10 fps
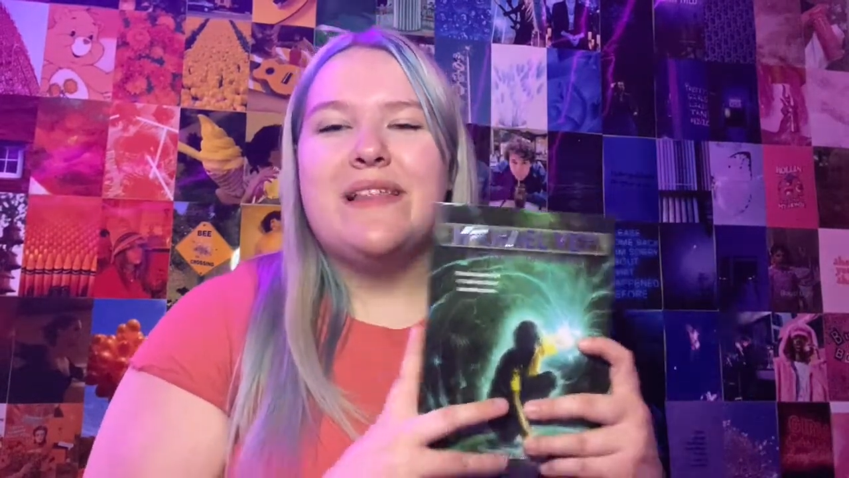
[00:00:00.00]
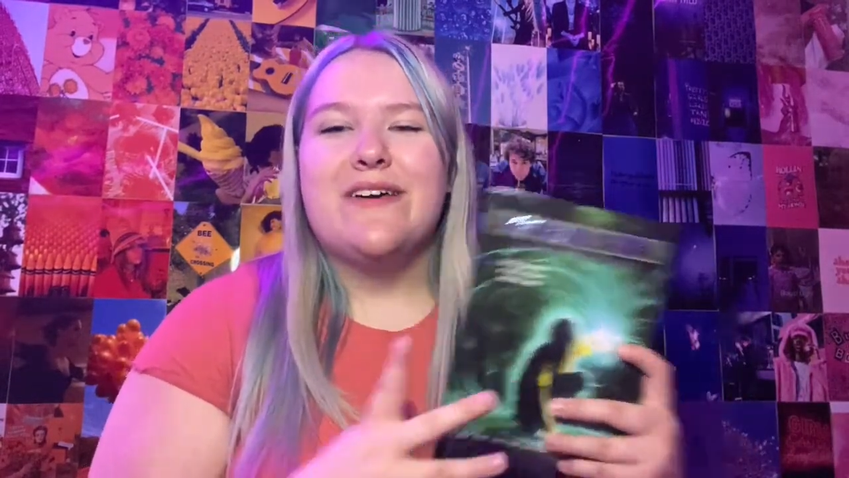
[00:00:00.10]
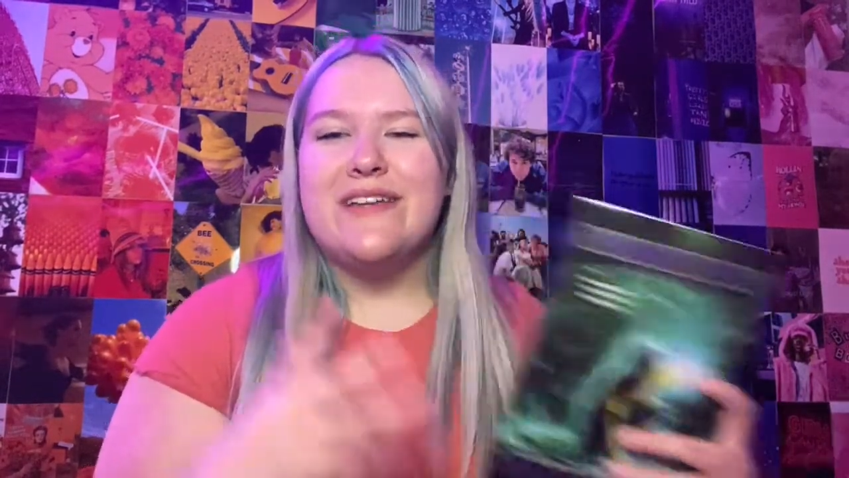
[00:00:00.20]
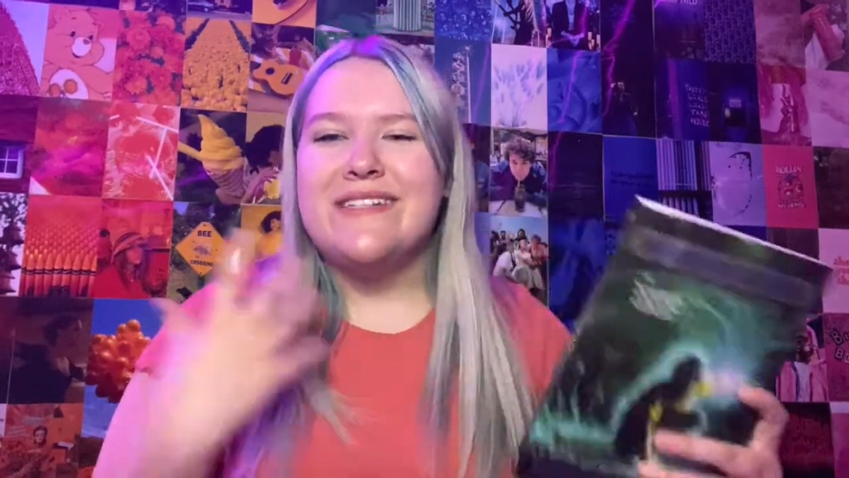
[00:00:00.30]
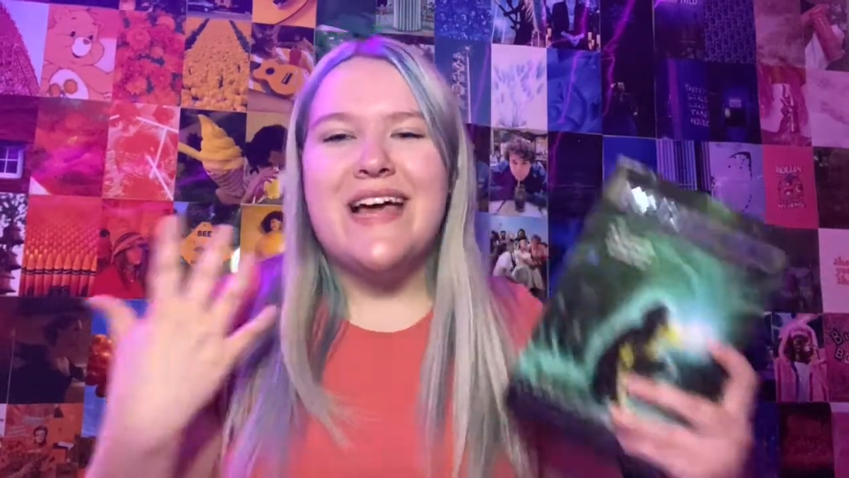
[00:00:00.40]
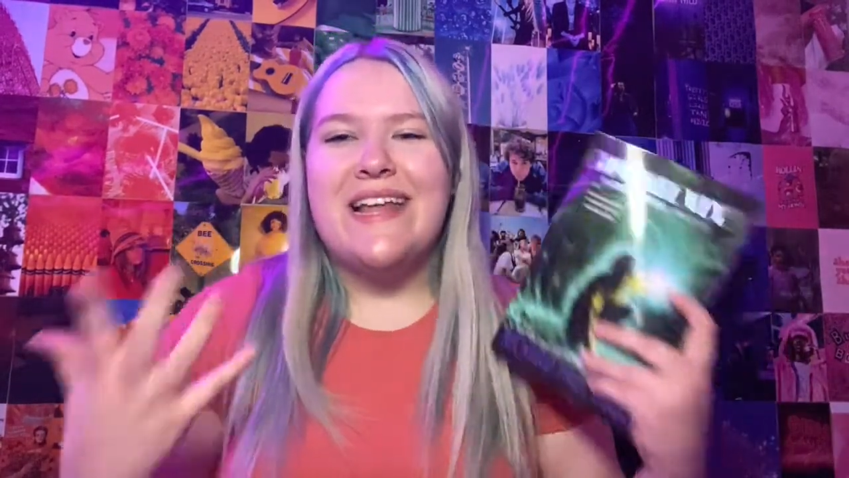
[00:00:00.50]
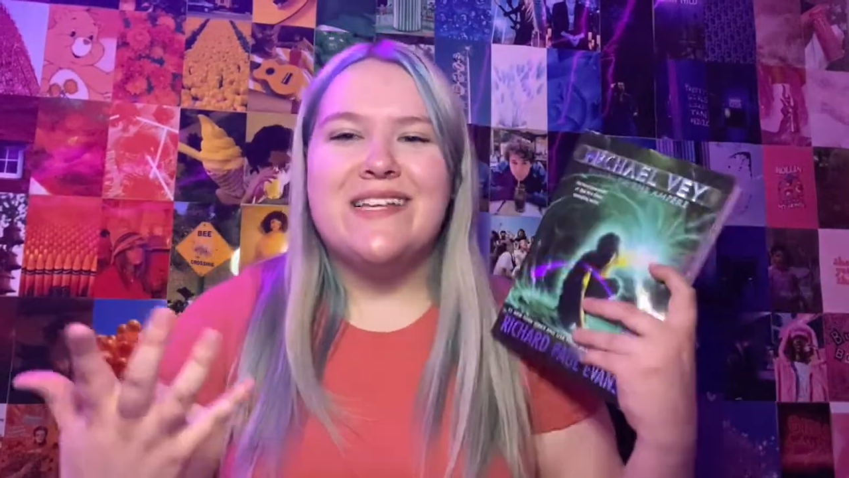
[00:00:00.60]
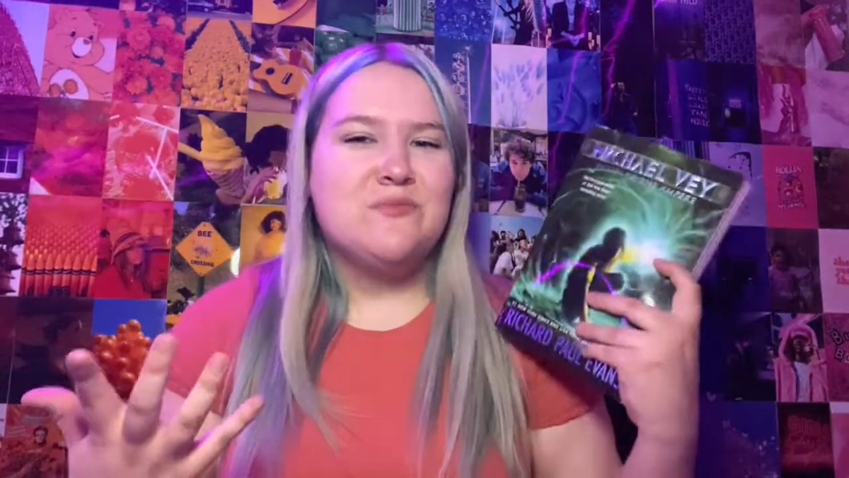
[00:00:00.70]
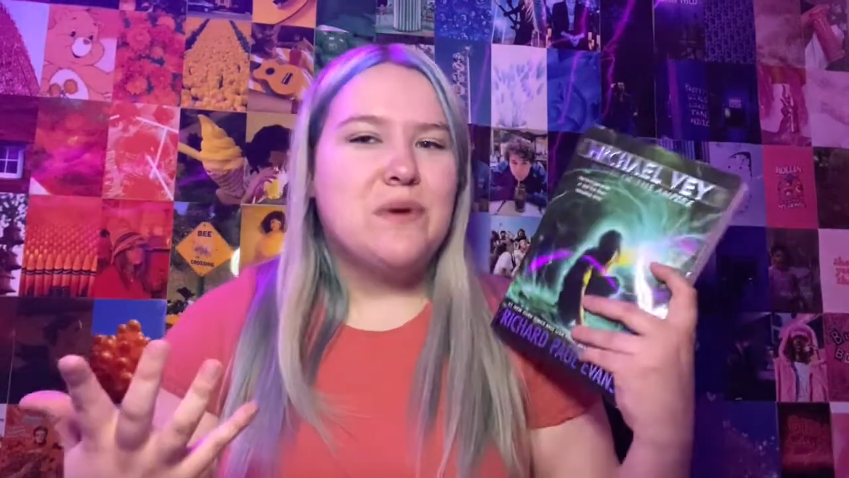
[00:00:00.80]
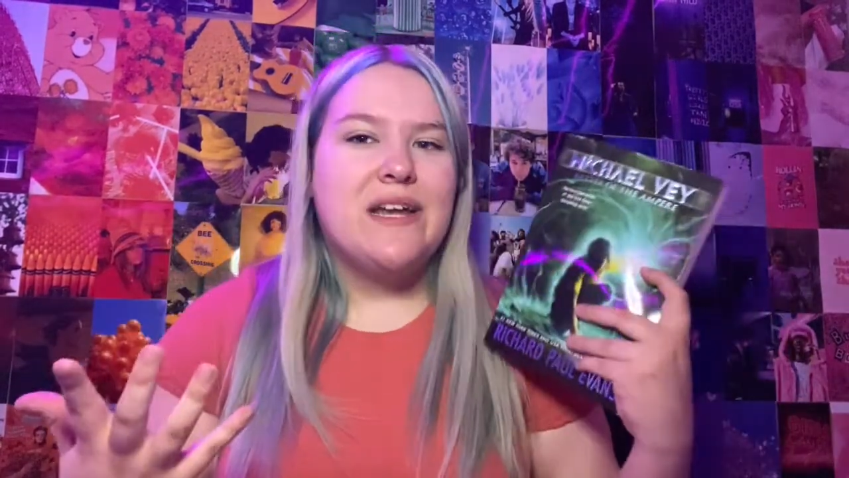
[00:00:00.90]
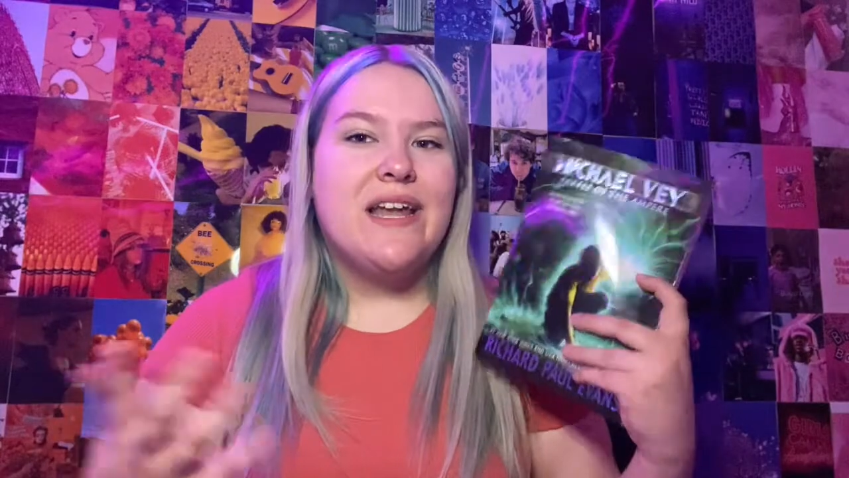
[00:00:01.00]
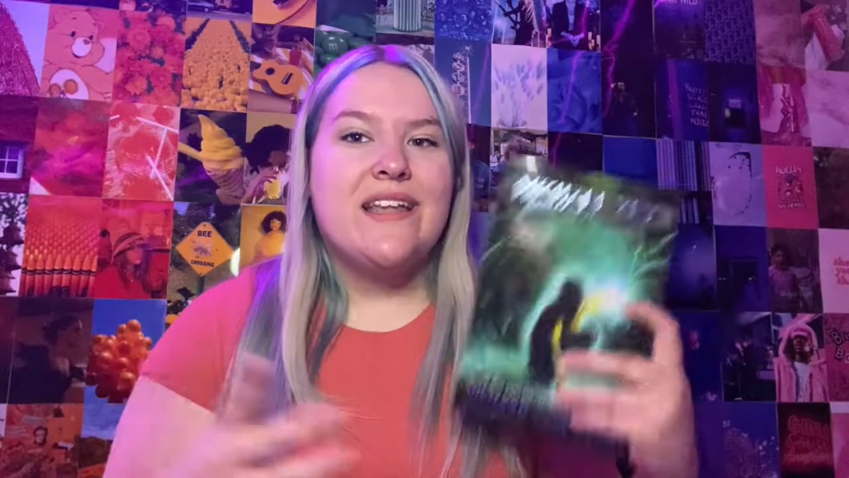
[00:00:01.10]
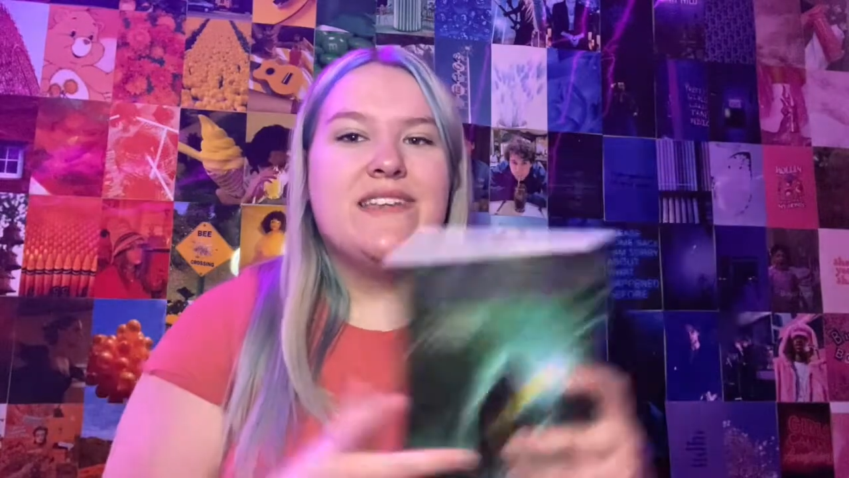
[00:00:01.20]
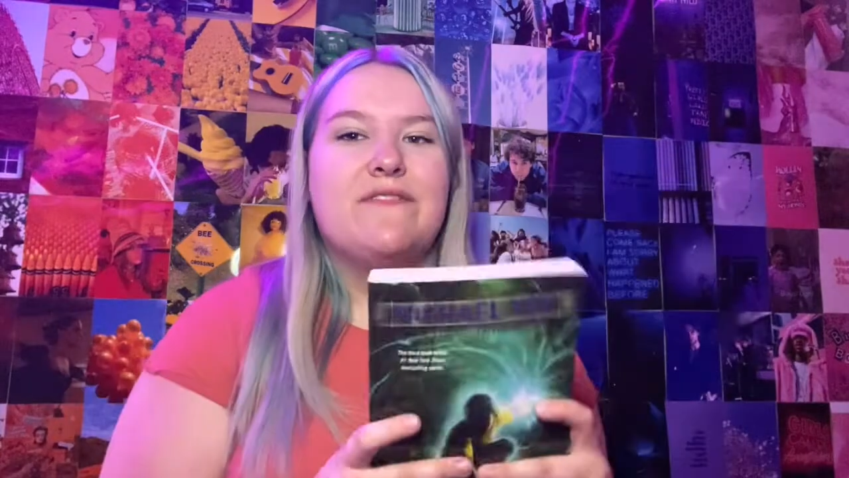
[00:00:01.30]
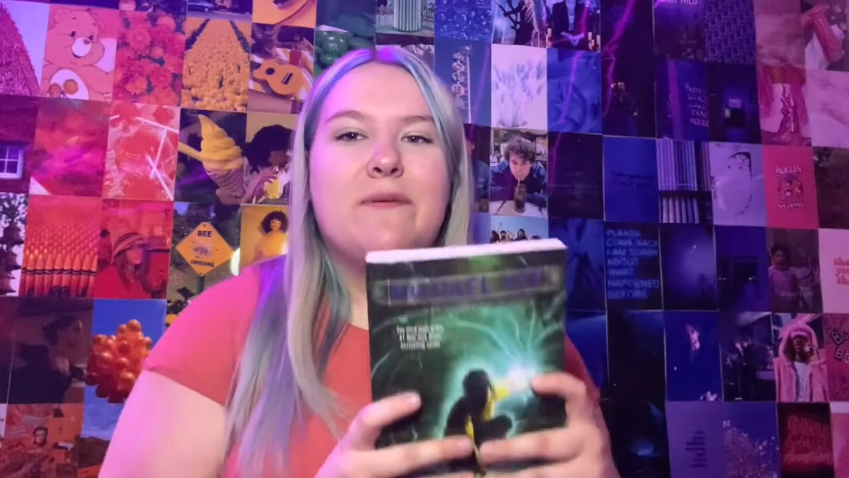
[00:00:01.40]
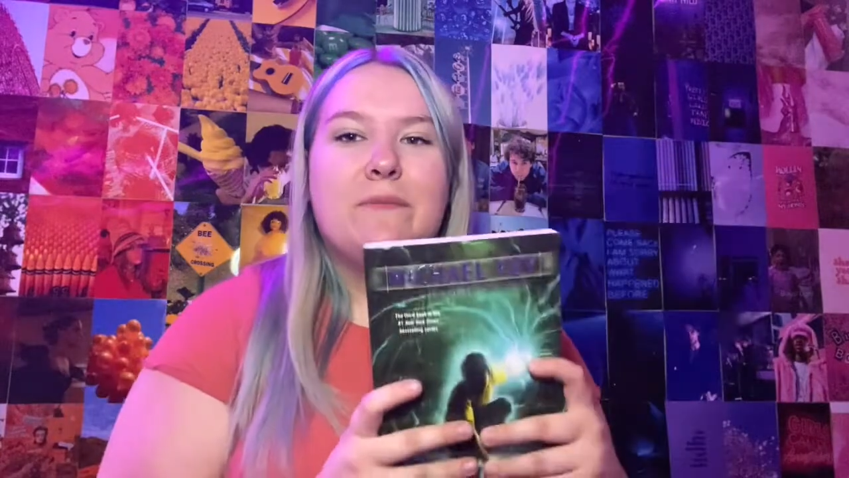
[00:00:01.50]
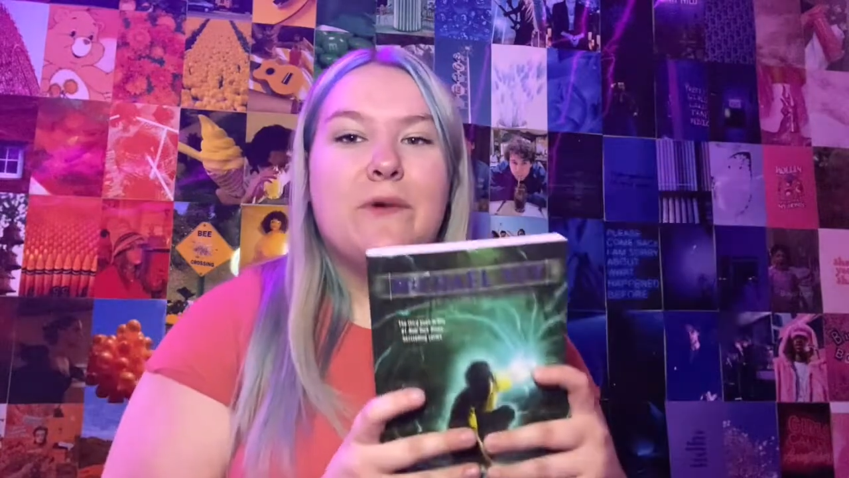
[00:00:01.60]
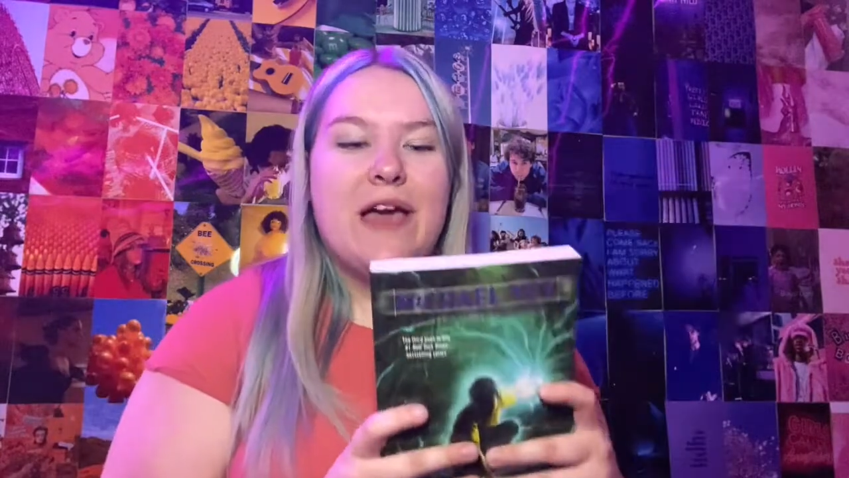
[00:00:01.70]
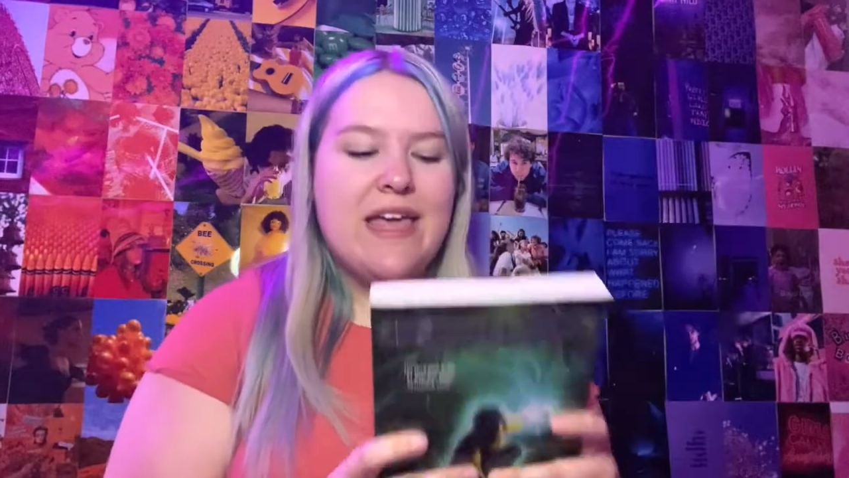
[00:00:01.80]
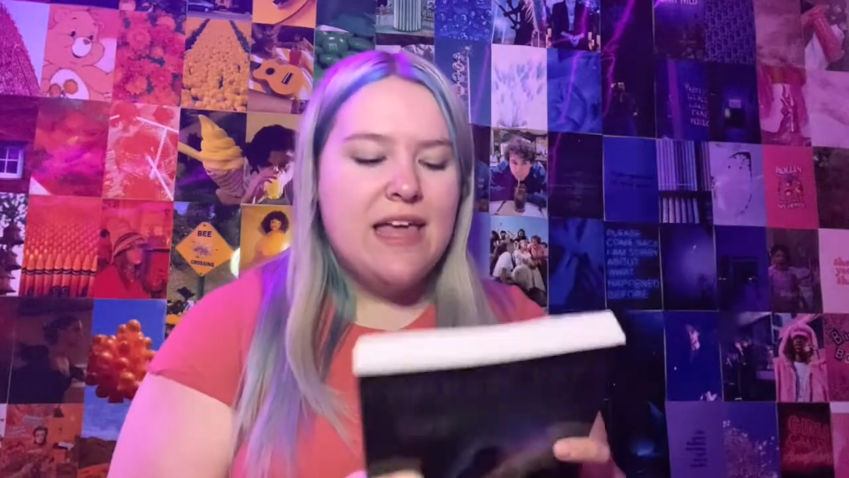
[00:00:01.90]
look inside his brain in a different
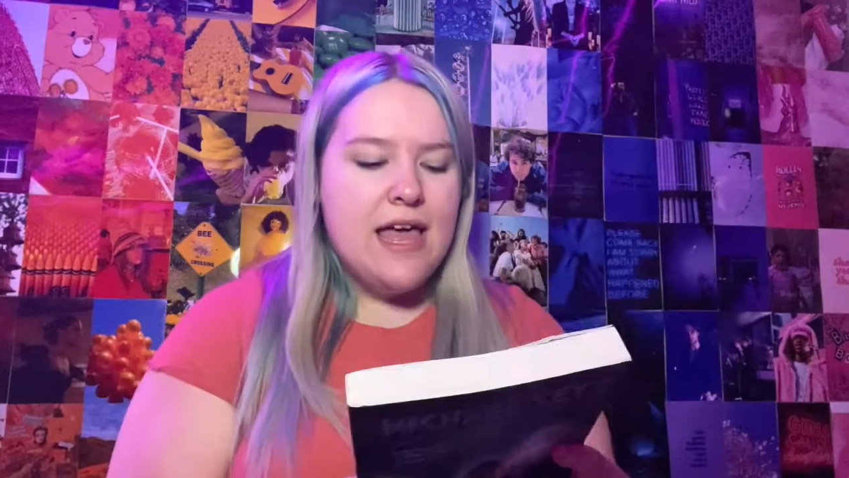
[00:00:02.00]
way.